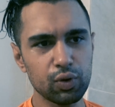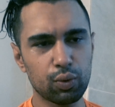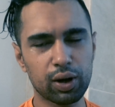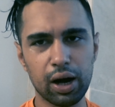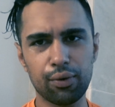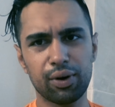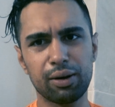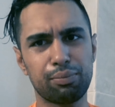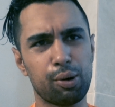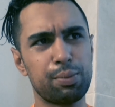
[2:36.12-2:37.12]

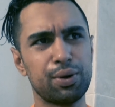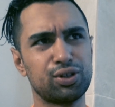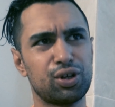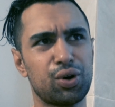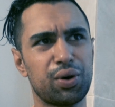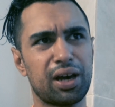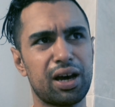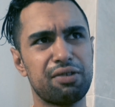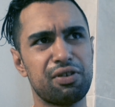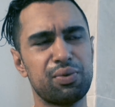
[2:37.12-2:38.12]
recovering, probably because you're going
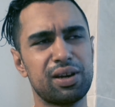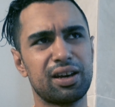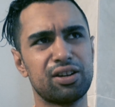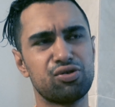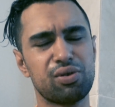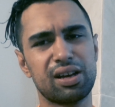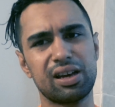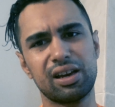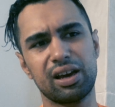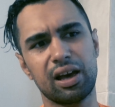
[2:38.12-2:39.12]
out every weekend
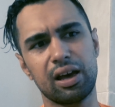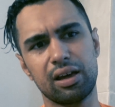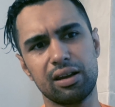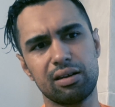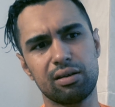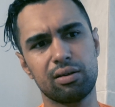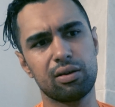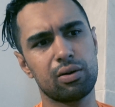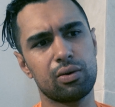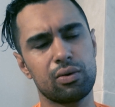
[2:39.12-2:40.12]
drinking and
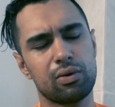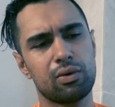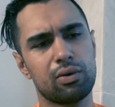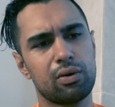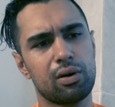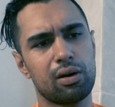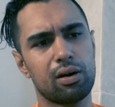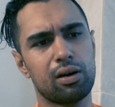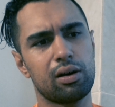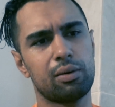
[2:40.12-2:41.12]

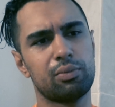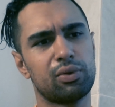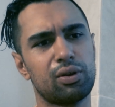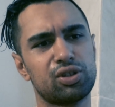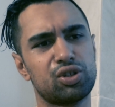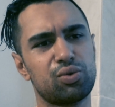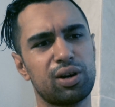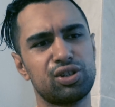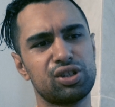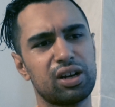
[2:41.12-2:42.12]
not
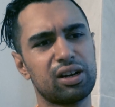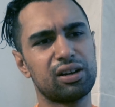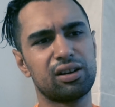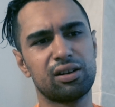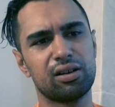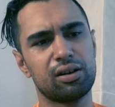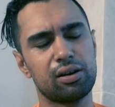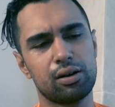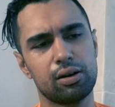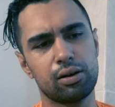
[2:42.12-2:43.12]
stretching,
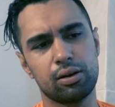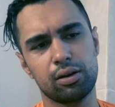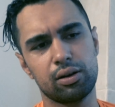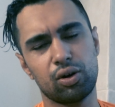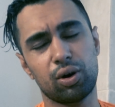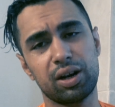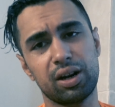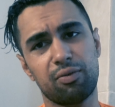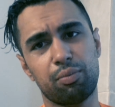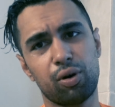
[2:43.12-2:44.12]
not getting
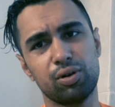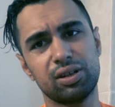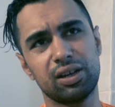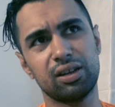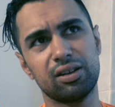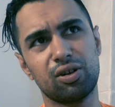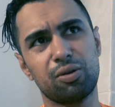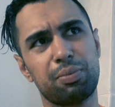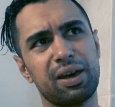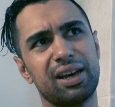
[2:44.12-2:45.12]
enough protein,
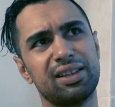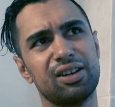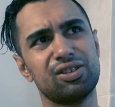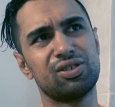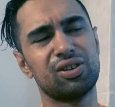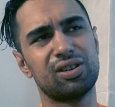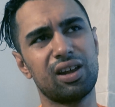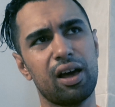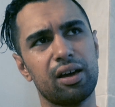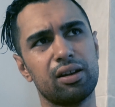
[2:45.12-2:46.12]
not paying attention to your
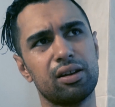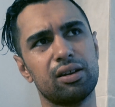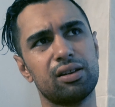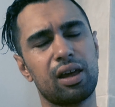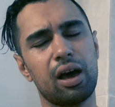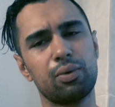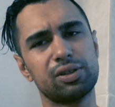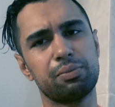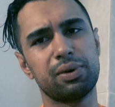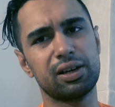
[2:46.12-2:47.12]
diet. Diet
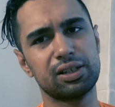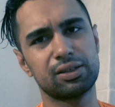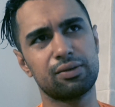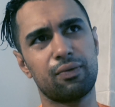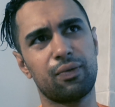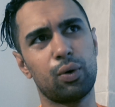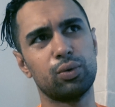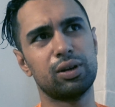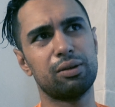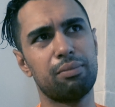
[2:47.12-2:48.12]
was the biggest
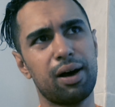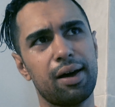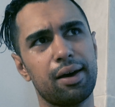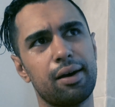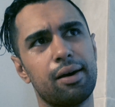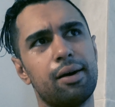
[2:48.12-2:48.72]
fault in my